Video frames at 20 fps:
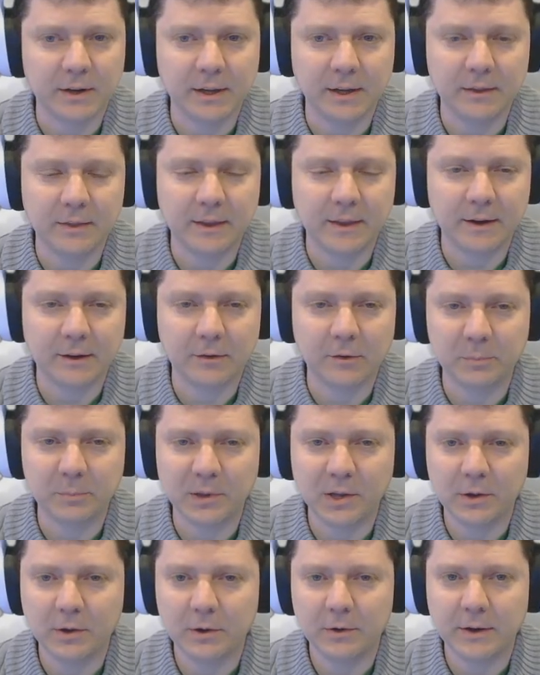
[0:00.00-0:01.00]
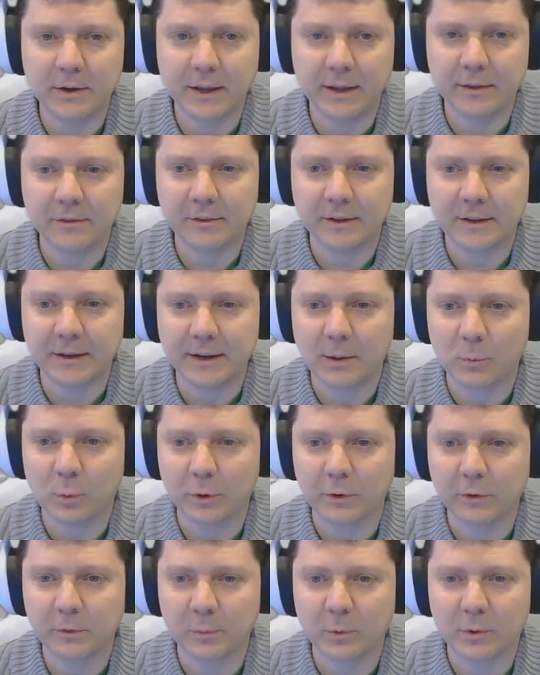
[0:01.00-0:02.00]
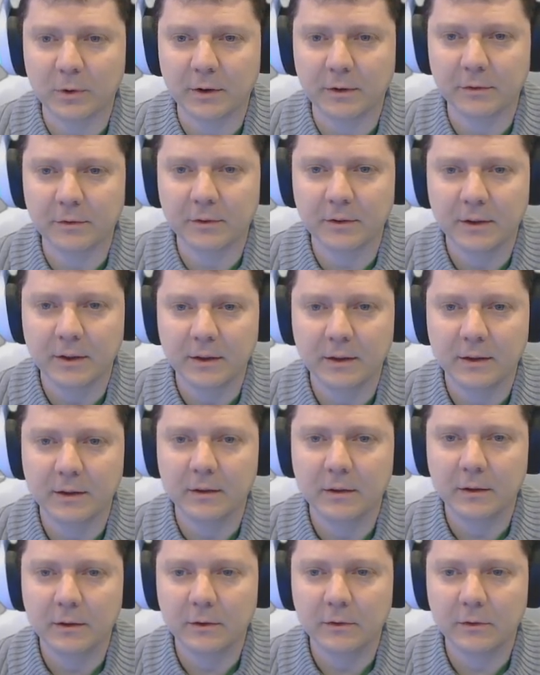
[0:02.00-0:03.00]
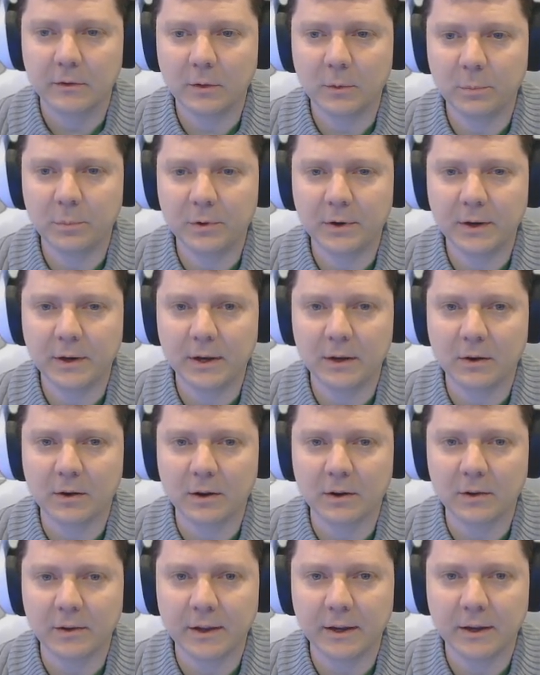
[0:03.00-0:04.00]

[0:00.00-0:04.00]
and then explode and send out more spores. So they're pretty gnarly.